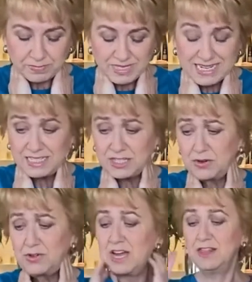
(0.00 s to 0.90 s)
And so
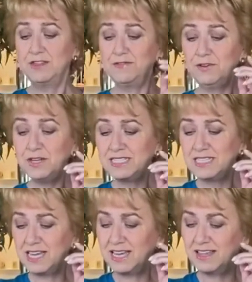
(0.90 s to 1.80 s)
the first
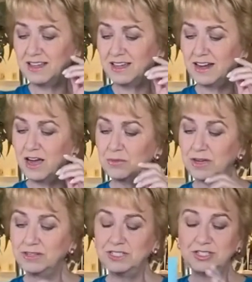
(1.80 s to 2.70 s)
thing that I'm
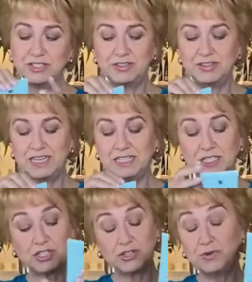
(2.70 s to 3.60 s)
going to do is to